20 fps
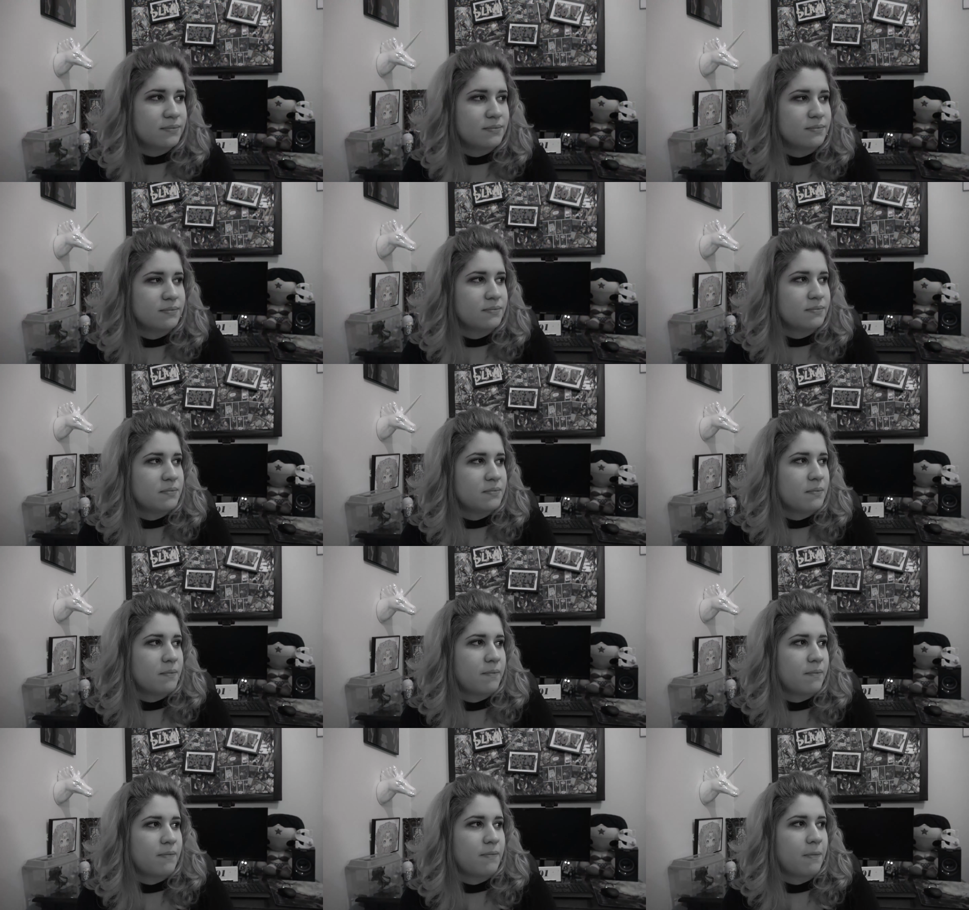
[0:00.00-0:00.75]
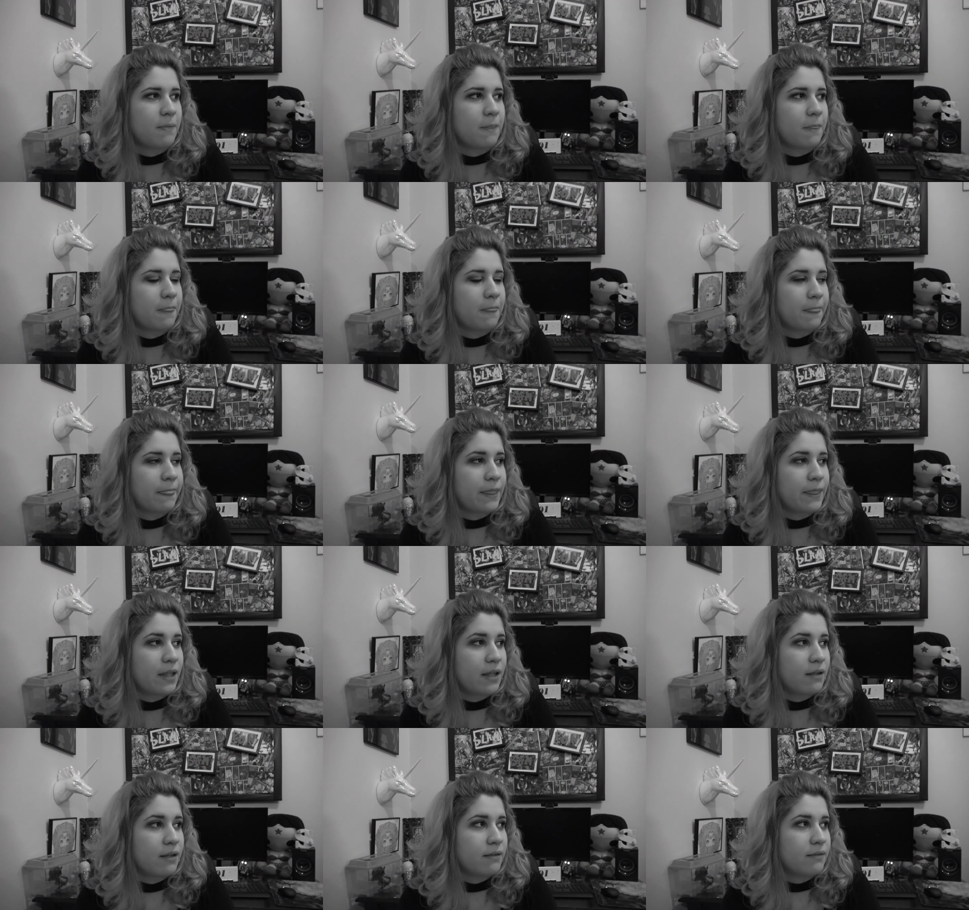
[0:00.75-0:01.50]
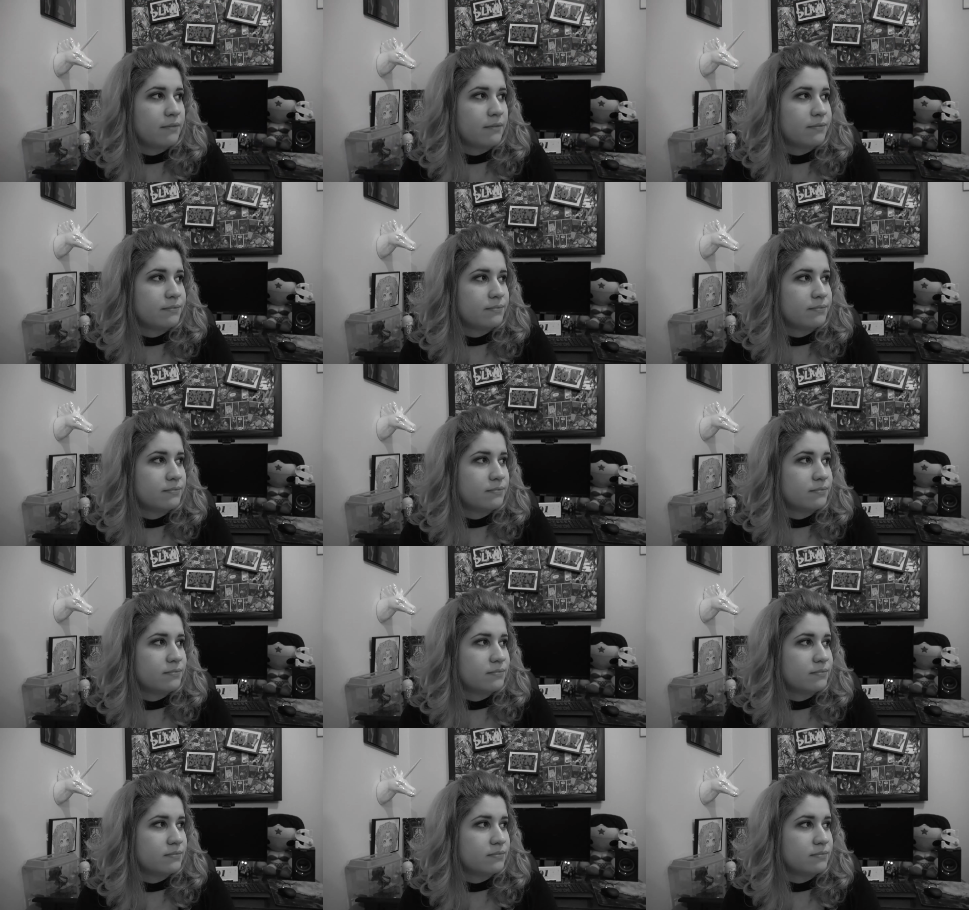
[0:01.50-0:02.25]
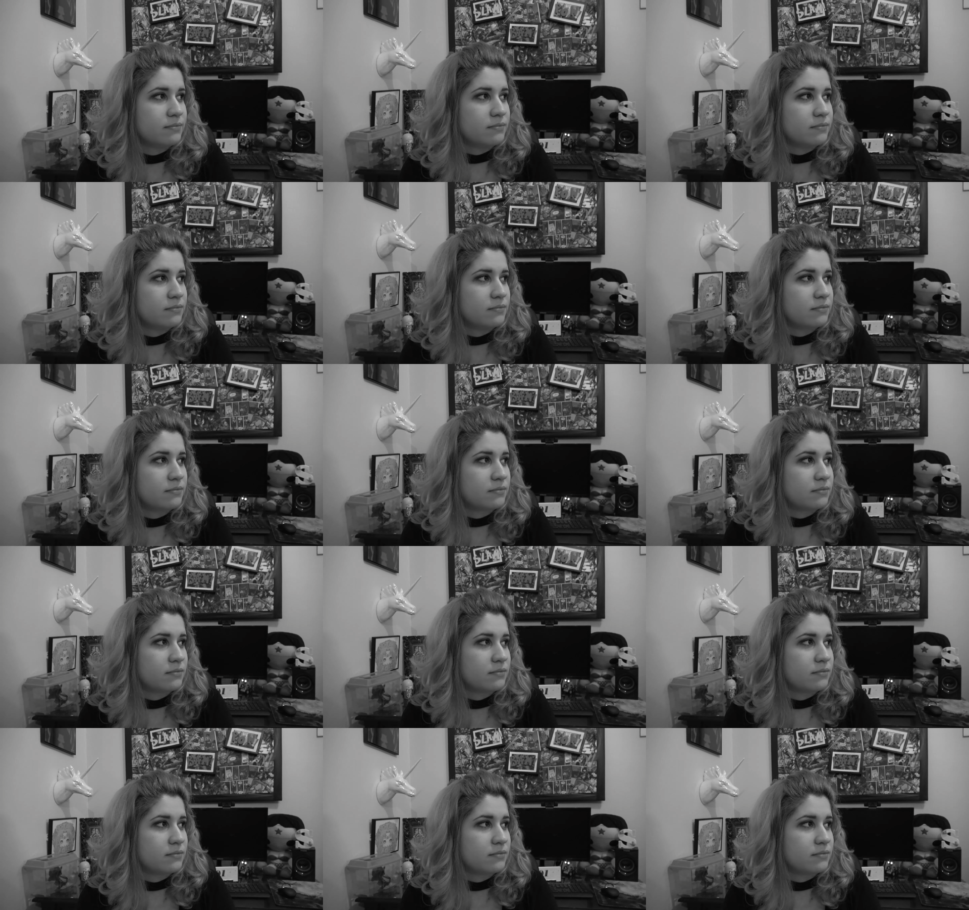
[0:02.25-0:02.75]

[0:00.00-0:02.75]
[no speech]